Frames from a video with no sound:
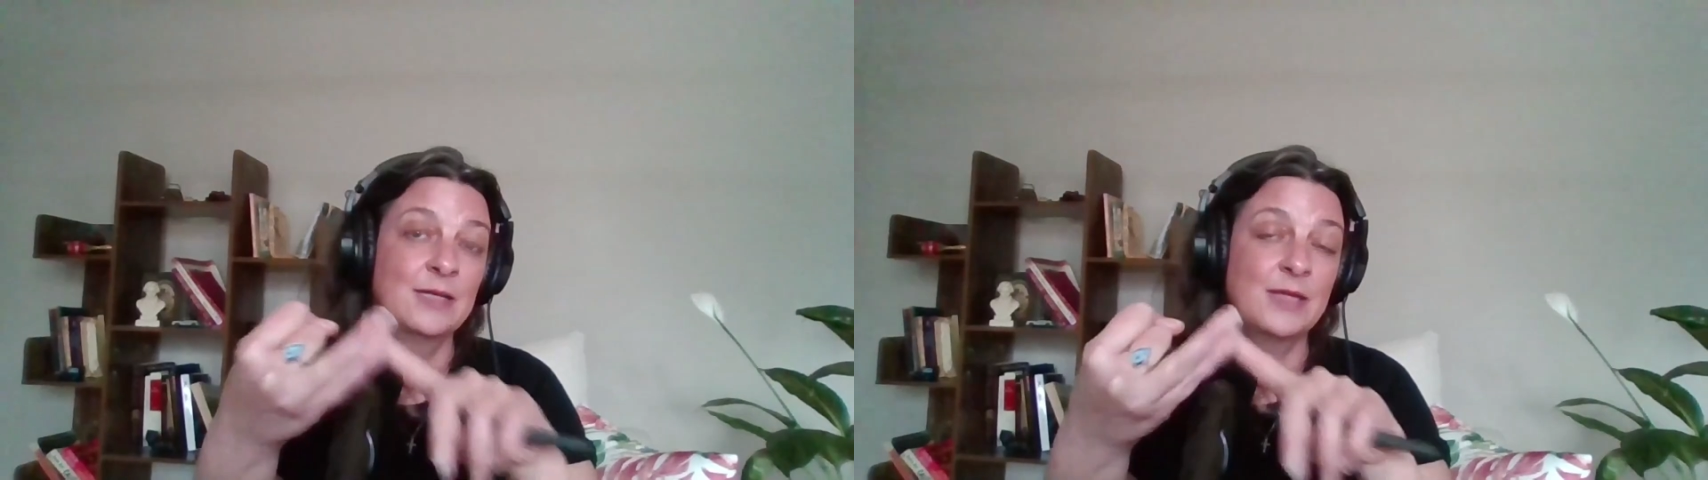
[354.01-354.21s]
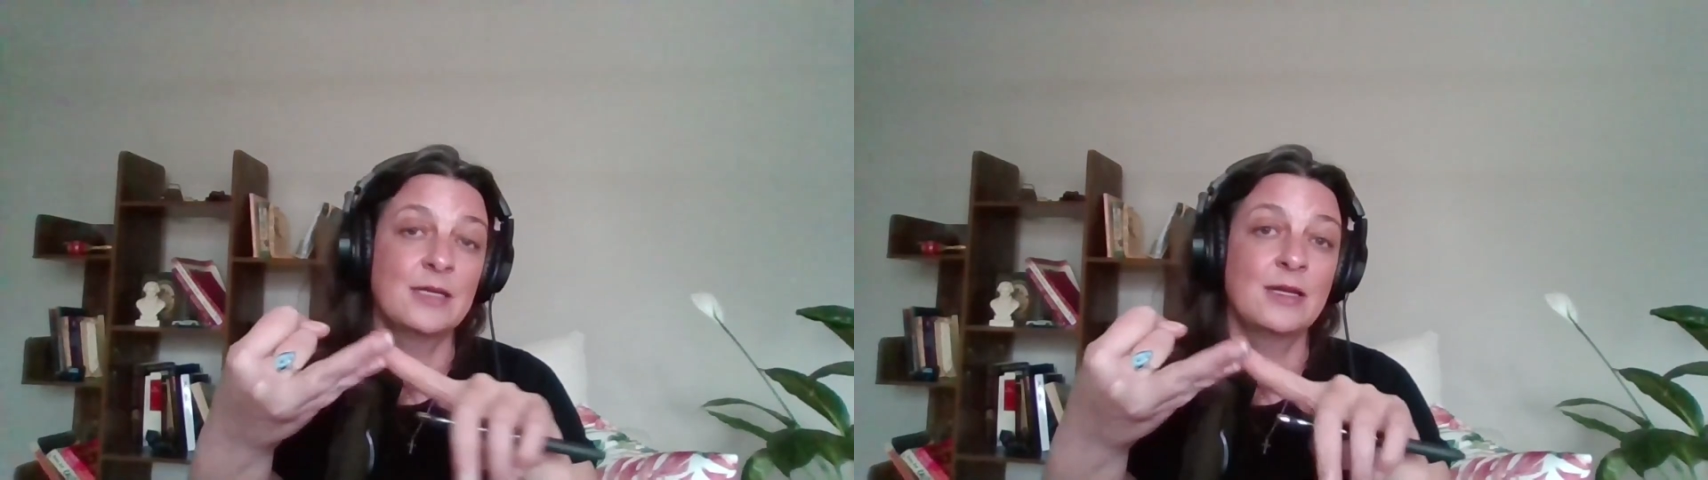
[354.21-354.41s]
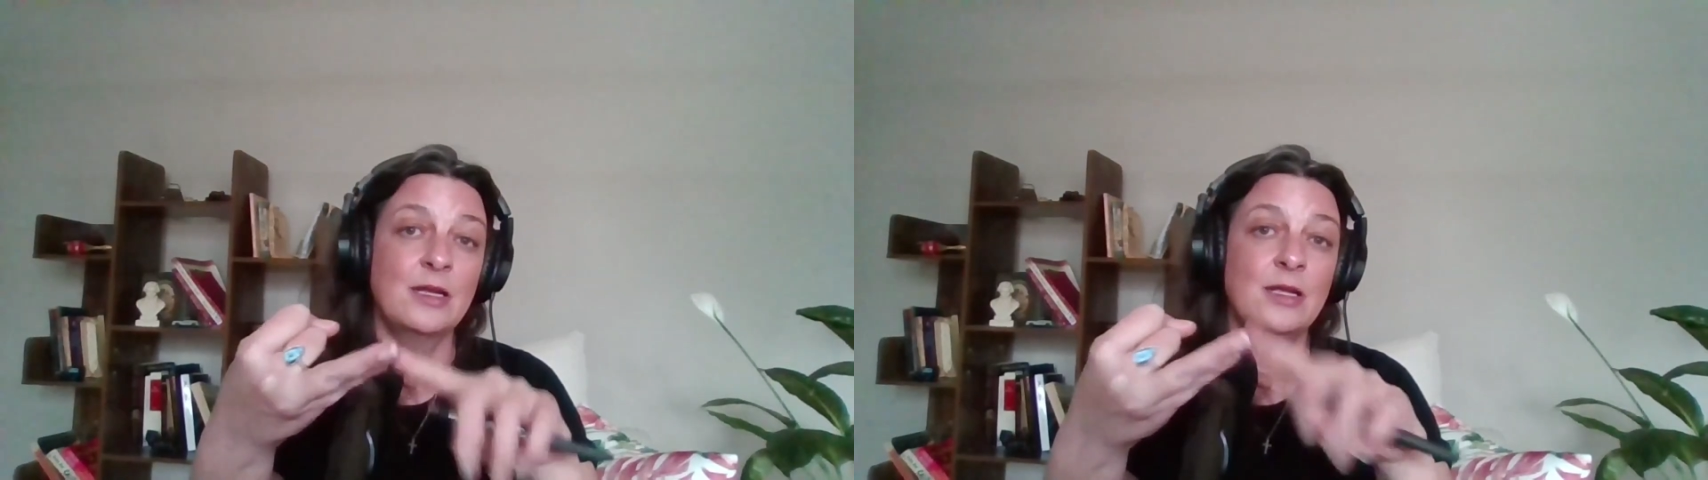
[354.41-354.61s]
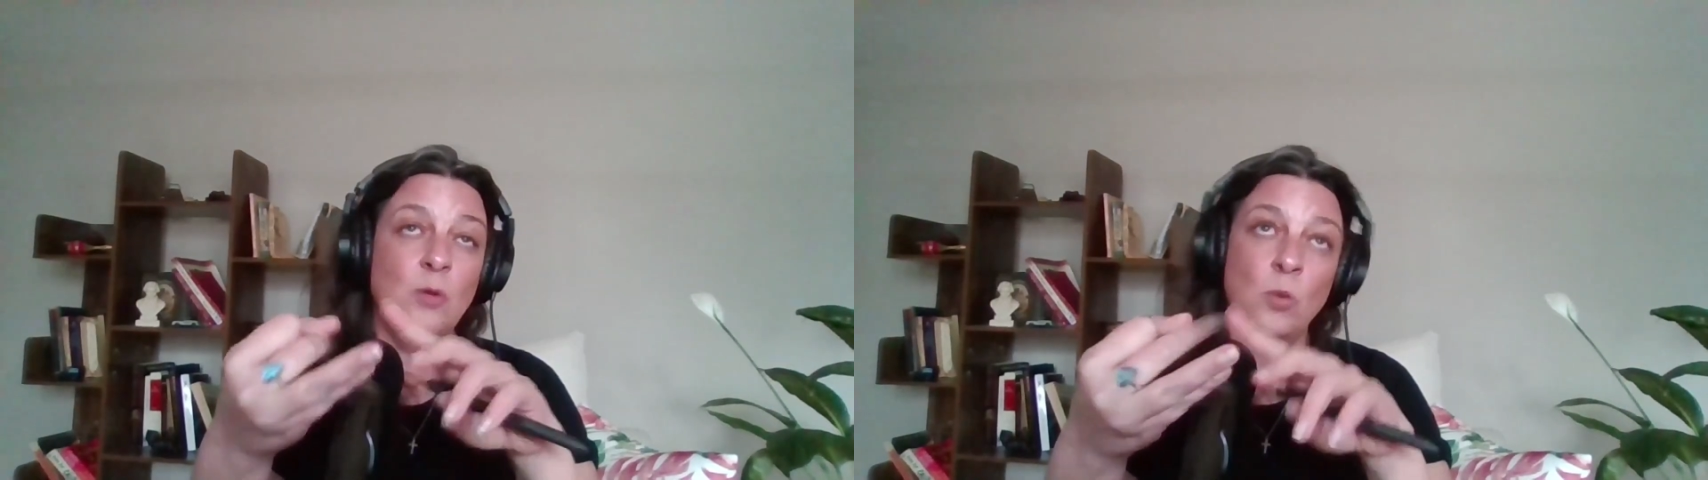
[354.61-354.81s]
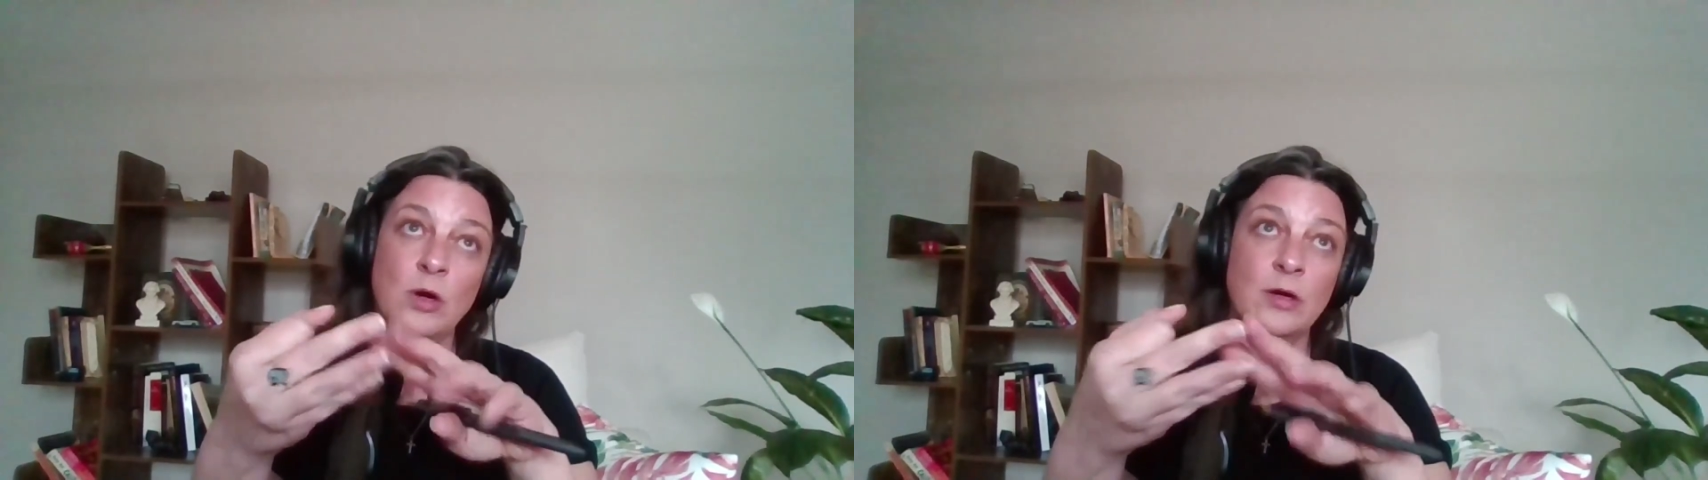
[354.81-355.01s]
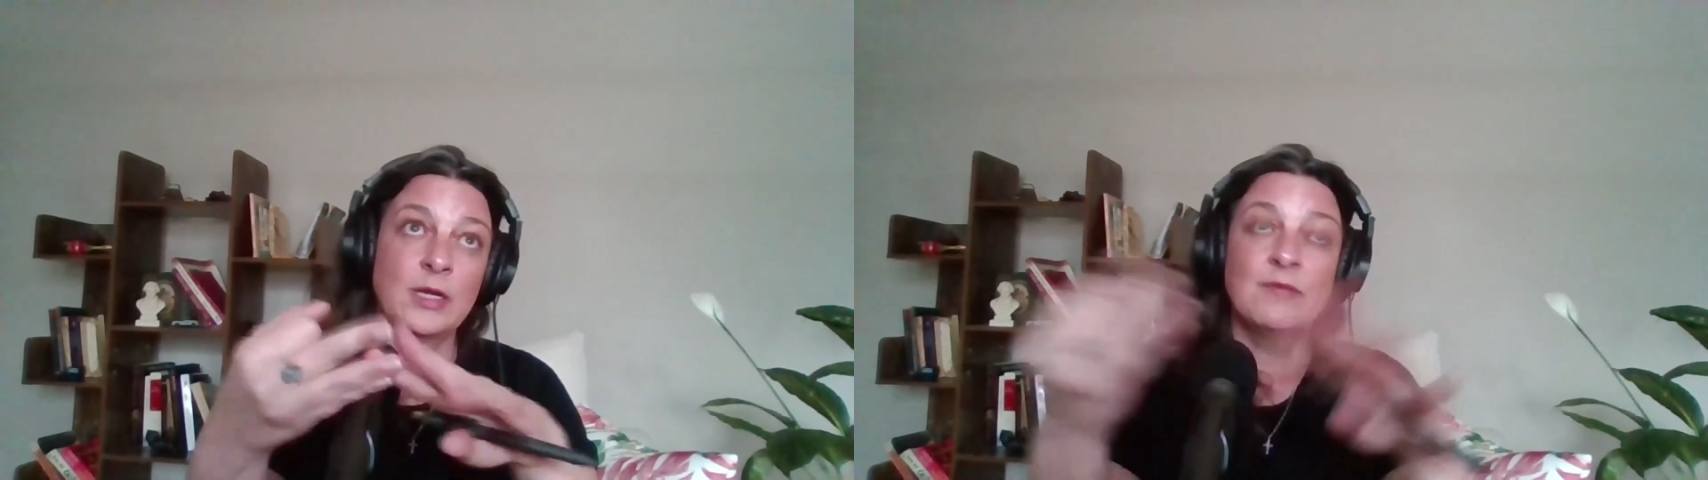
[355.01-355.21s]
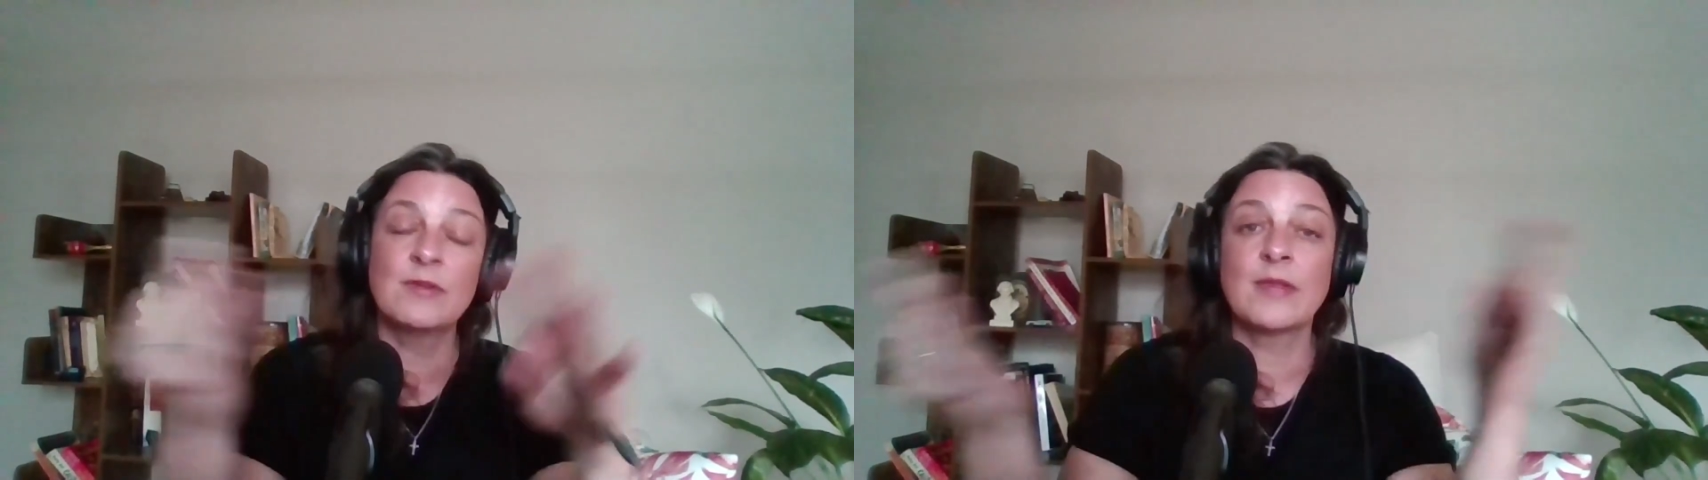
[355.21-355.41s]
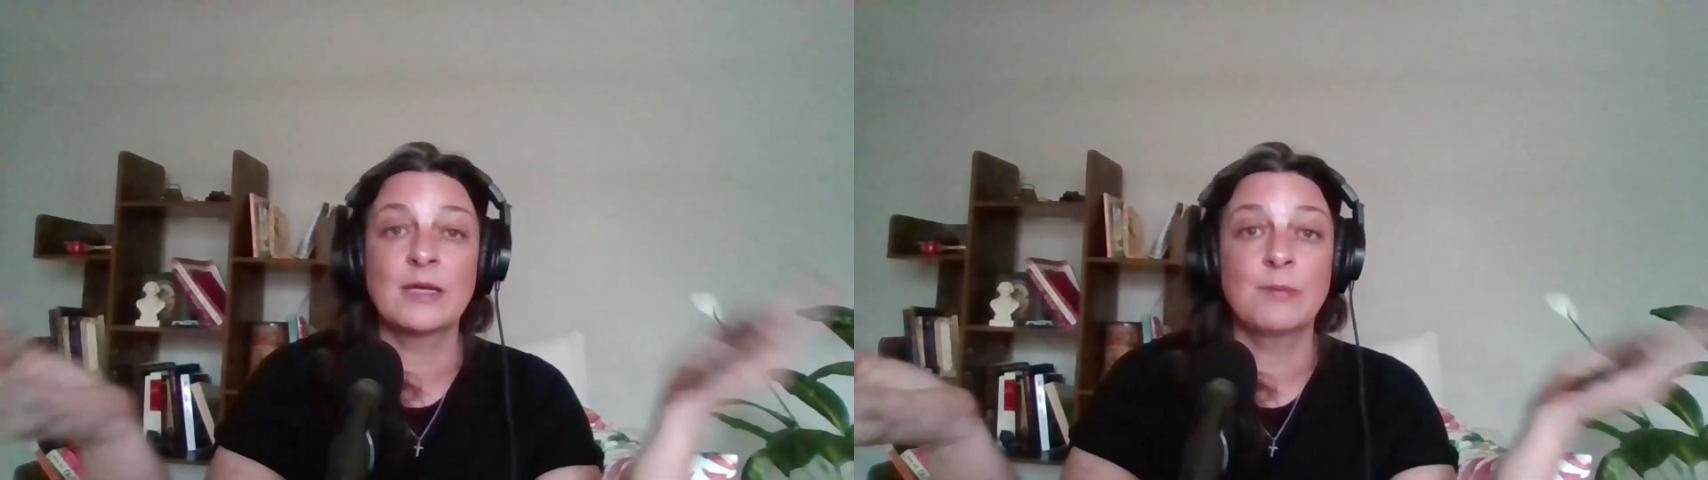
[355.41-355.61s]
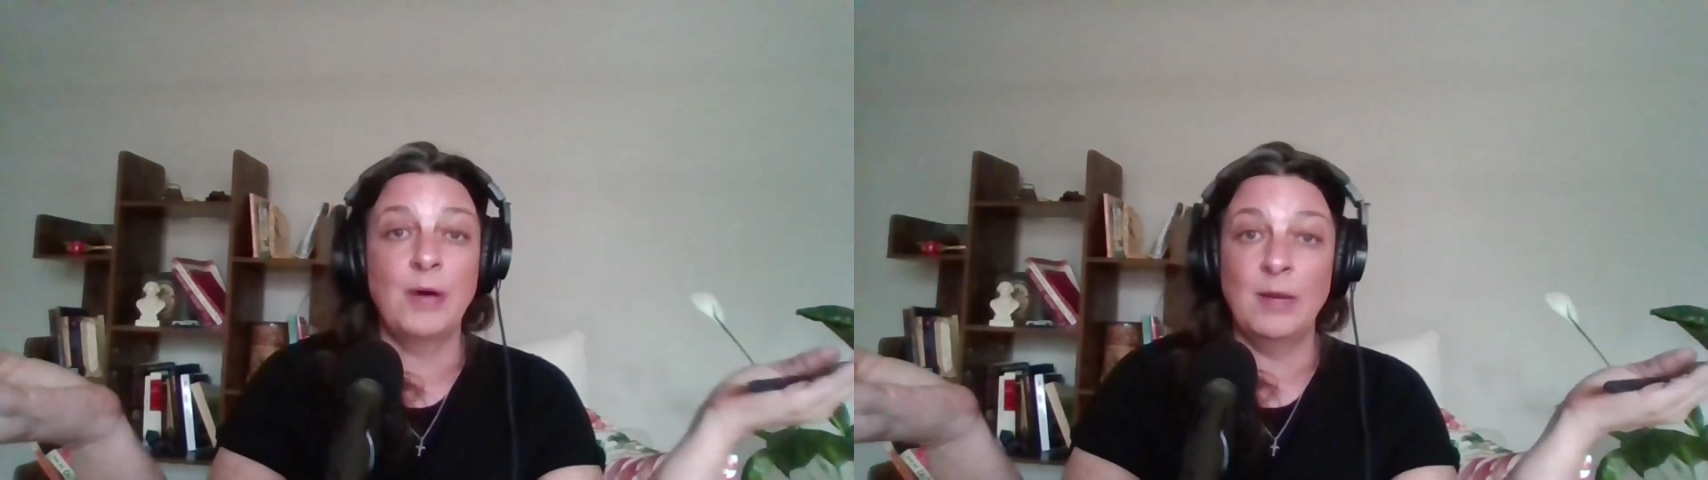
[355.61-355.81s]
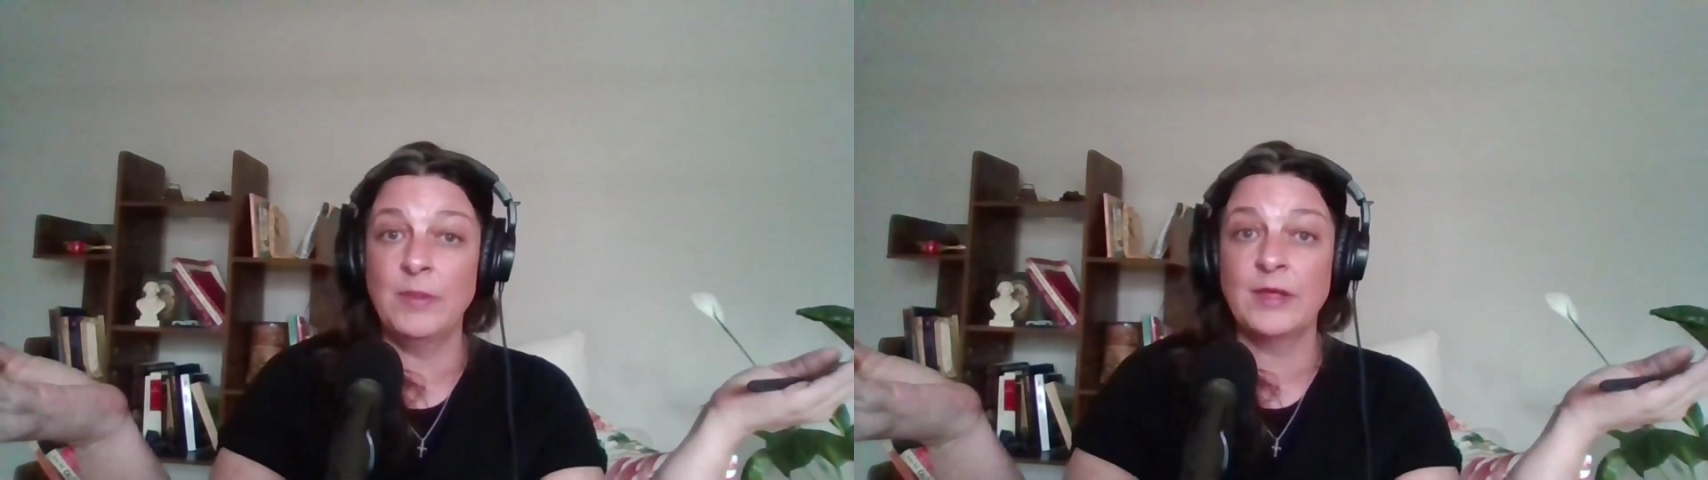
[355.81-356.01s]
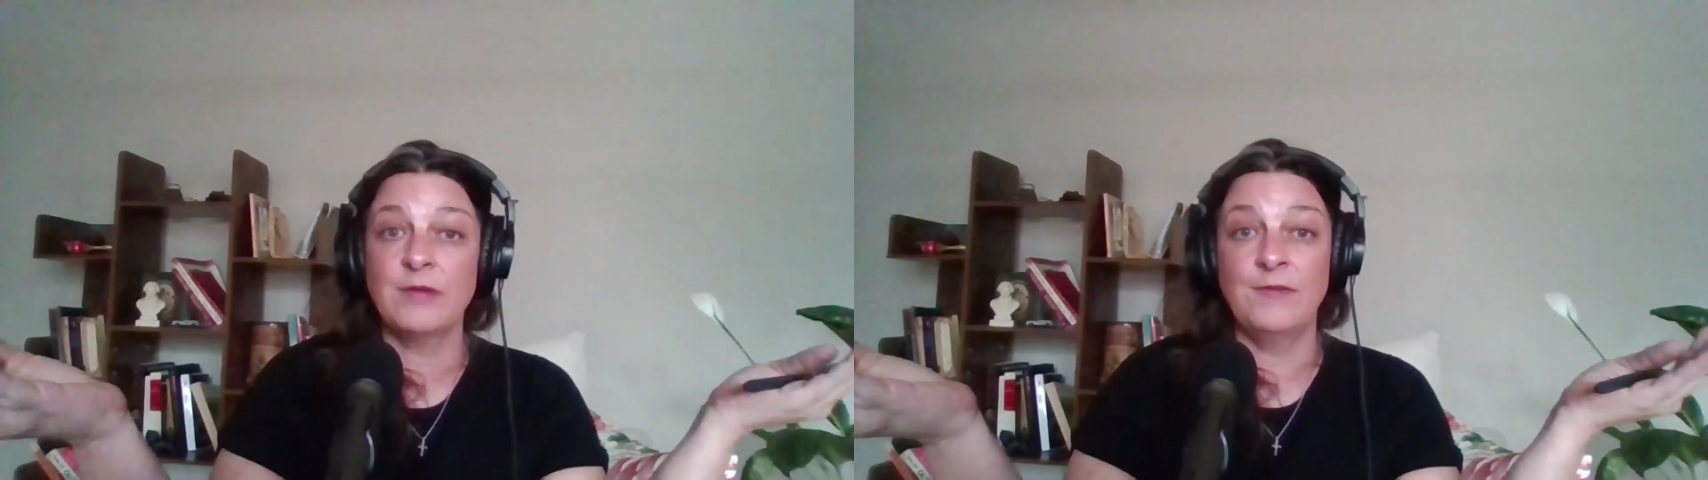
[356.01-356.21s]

then, or even like public